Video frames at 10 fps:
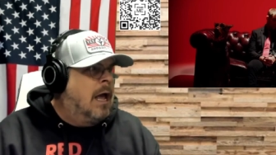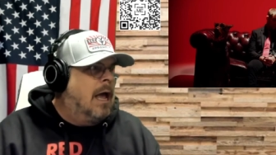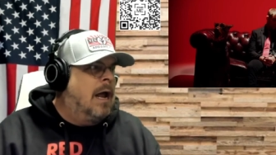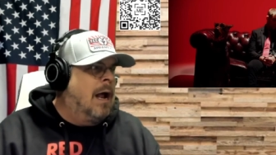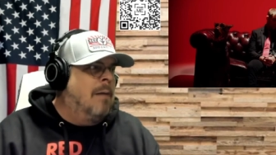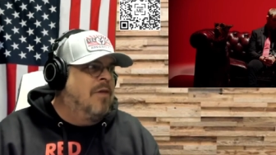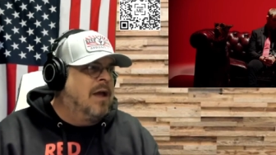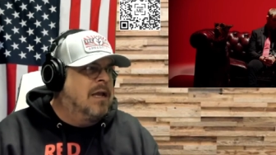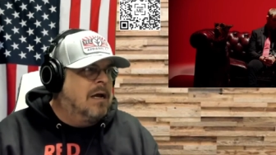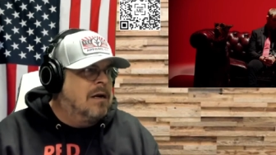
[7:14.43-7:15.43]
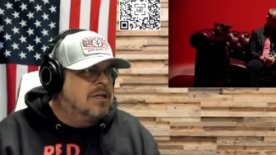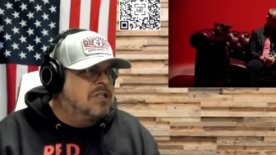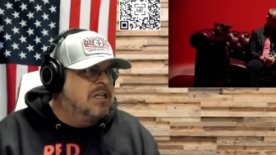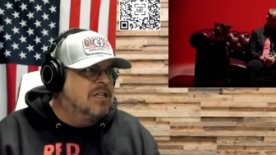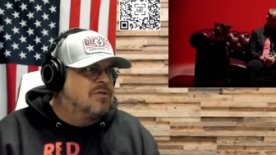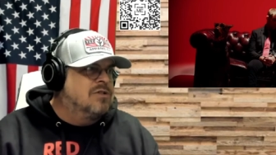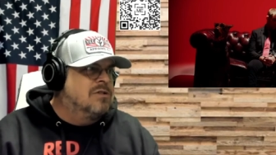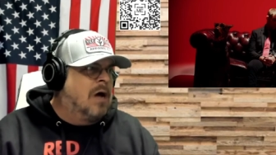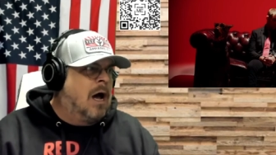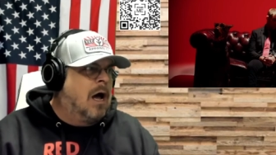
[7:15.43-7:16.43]
And I'm thinking, geez,
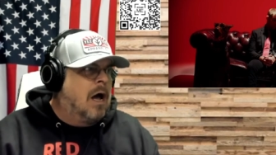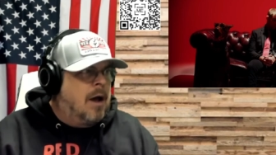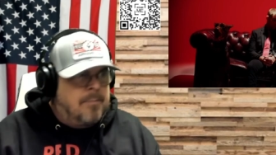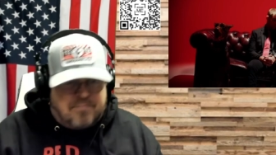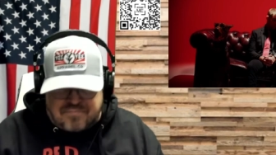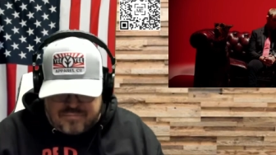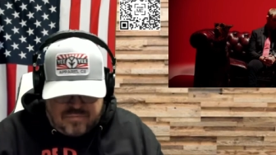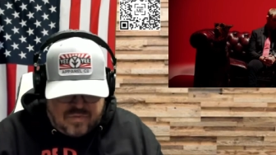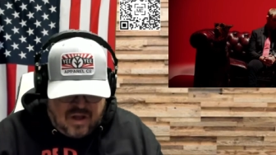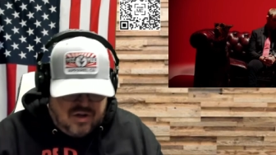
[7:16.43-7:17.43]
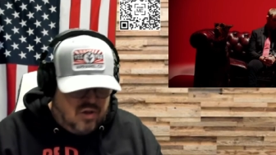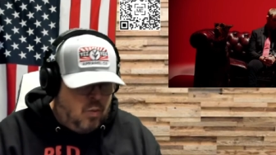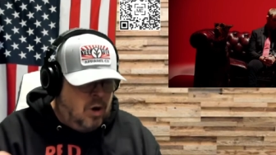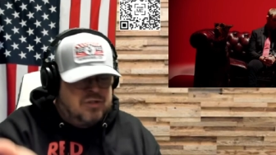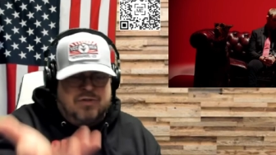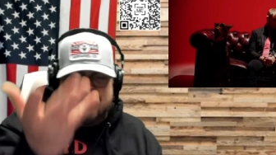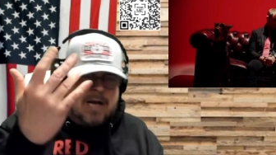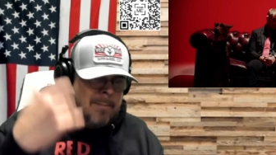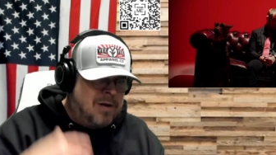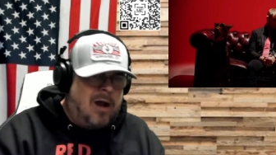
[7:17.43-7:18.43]
uh, to the ones who
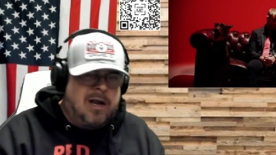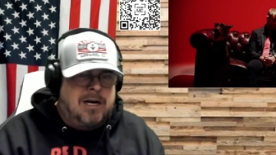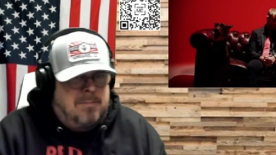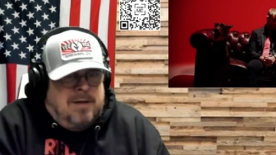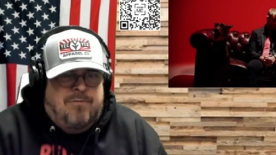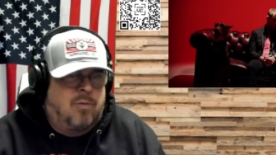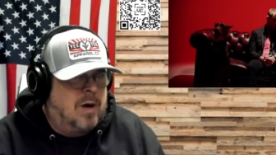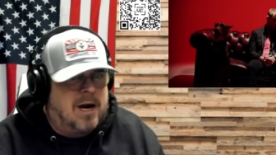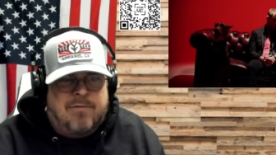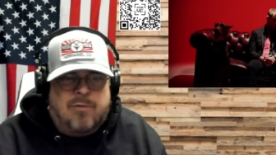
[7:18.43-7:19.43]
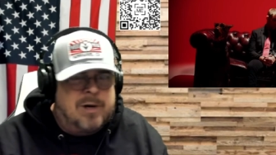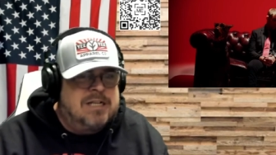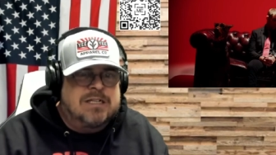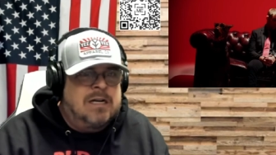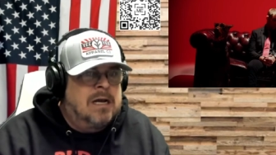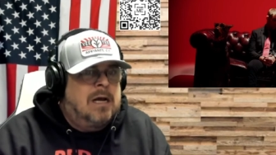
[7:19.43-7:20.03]
stopped talking to me for whatever reason.